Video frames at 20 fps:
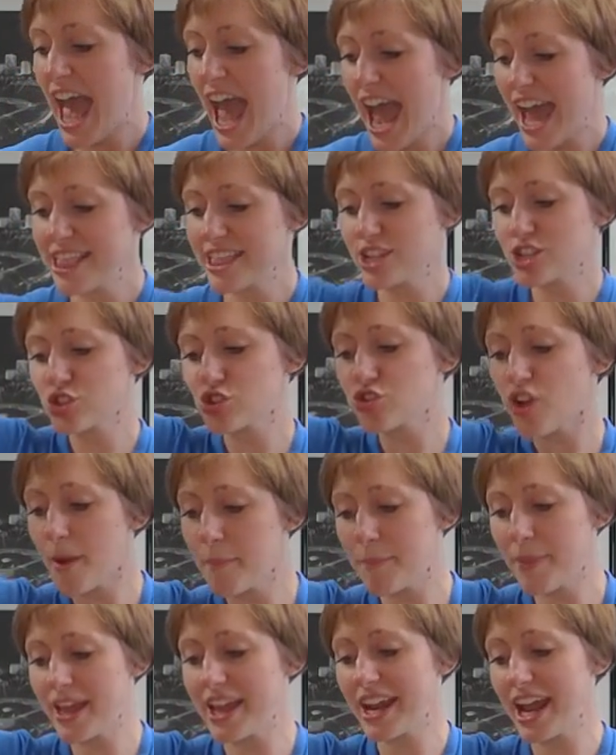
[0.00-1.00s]
and the
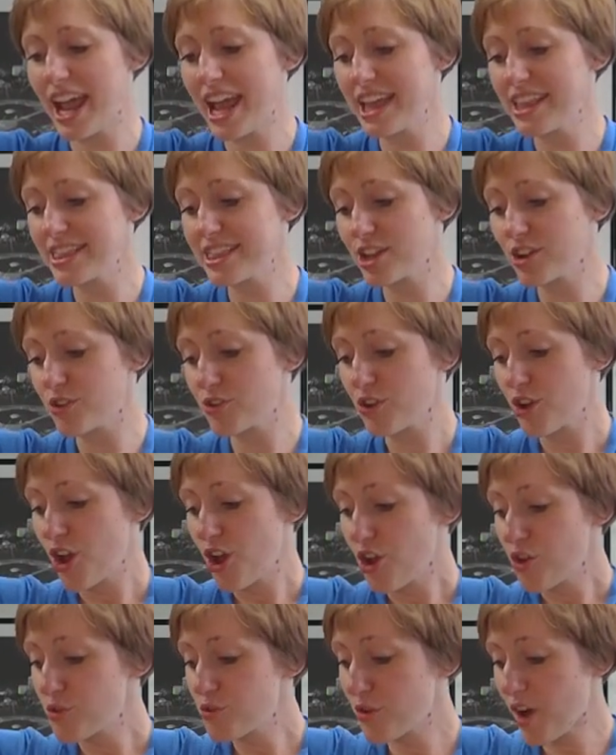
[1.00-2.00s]
trumpet in their
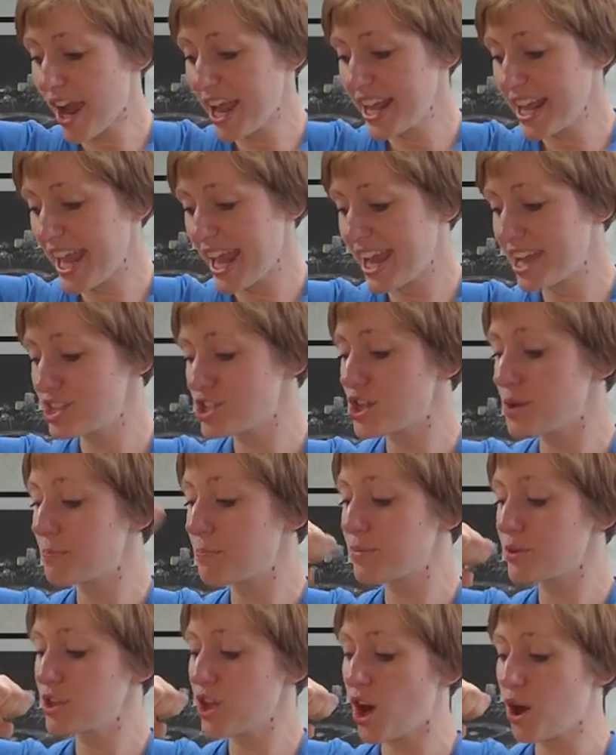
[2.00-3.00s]
right hand to
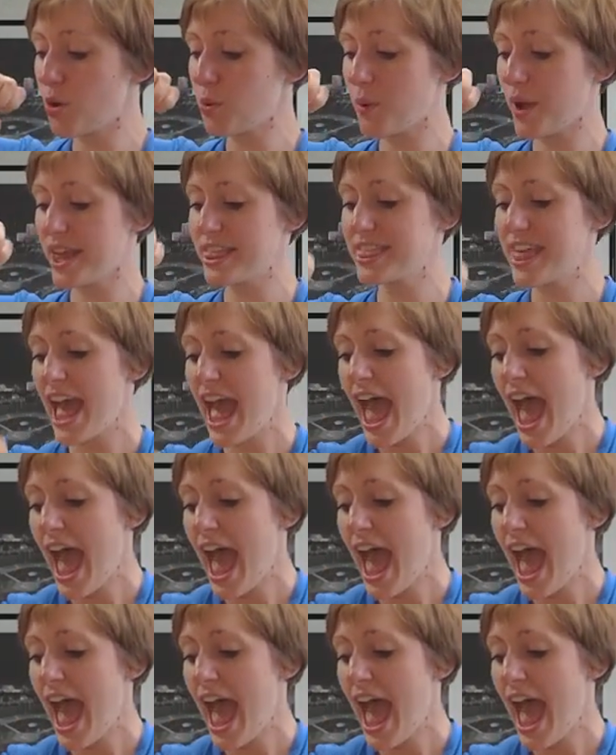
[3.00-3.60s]
blow with,